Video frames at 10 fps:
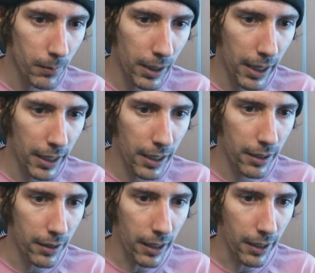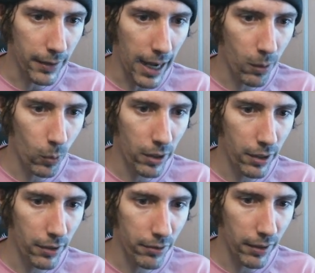And uh, that
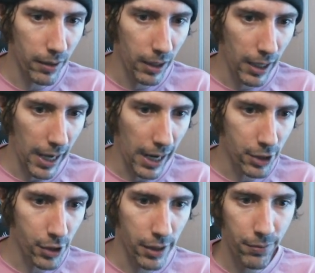was actually